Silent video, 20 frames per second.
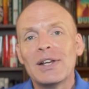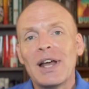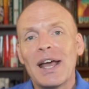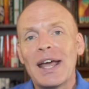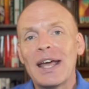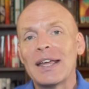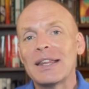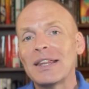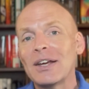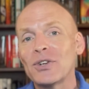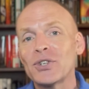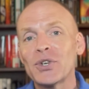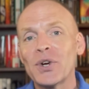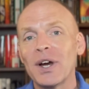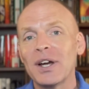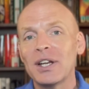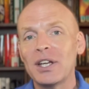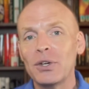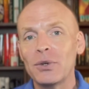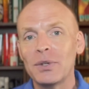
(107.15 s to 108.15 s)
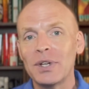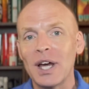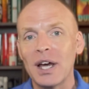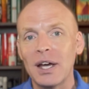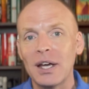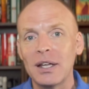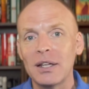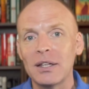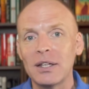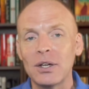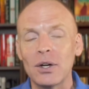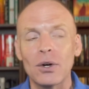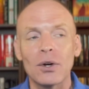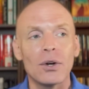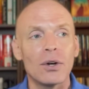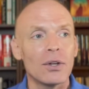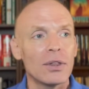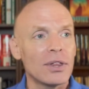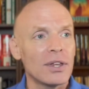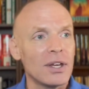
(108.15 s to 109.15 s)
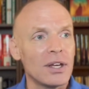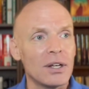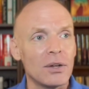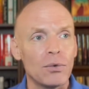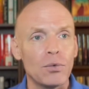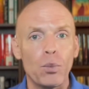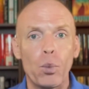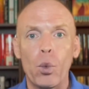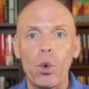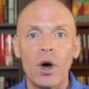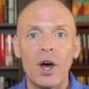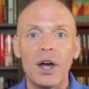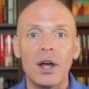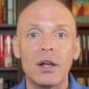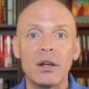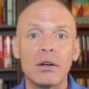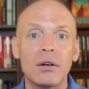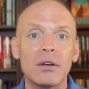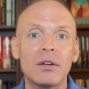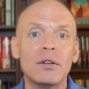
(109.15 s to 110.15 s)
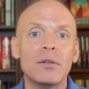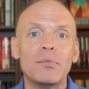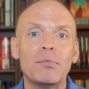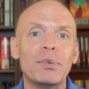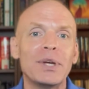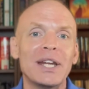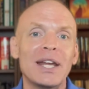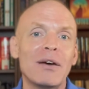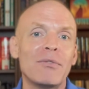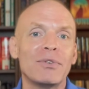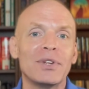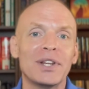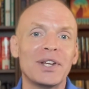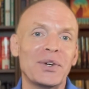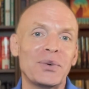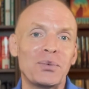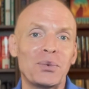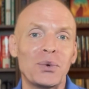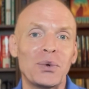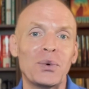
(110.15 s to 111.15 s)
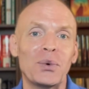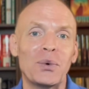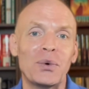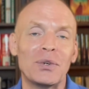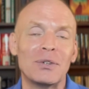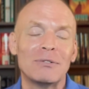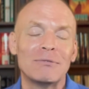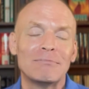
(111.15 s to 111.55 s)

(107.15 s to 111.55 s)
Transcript: And they're trying to unite the earth in one benevolent rule.